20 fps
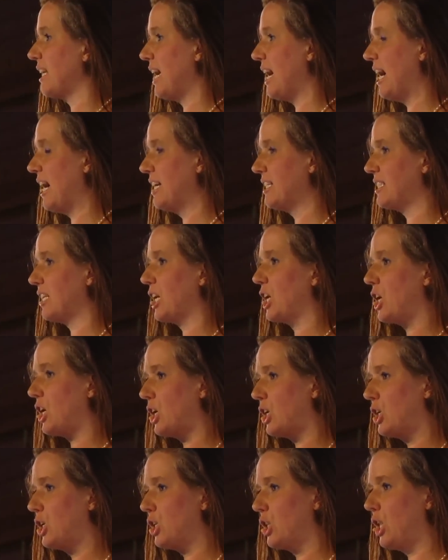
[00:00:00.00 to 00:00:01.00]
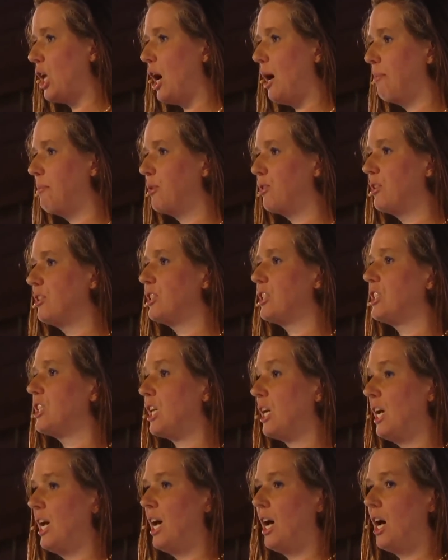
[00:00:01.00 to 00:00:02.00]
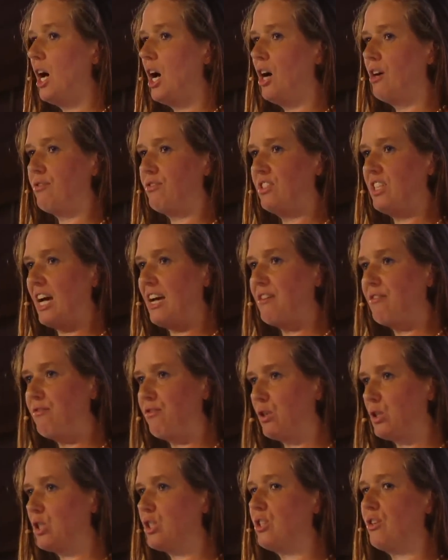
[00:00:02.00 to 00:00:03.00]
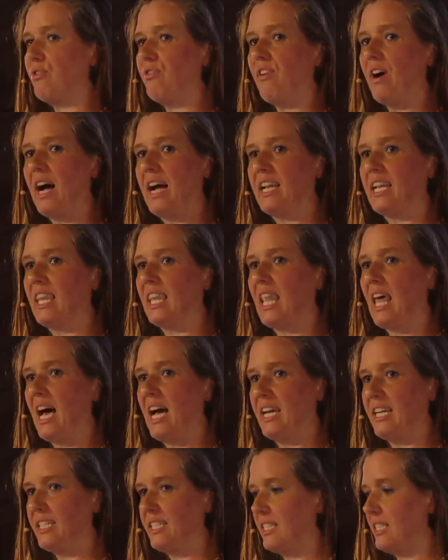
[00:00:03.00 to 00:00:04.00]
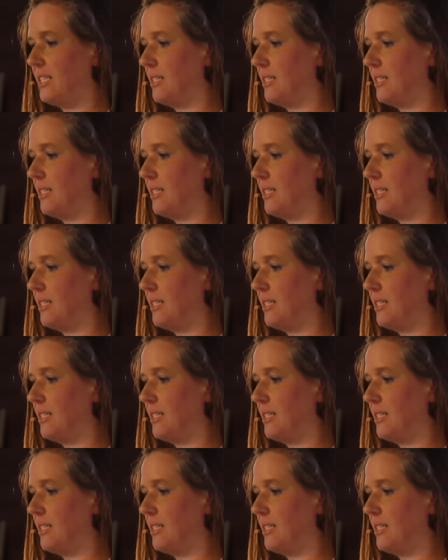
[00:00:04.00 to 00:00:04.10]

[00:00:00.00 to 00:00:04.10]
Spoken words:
as a conglomerate of diversified light.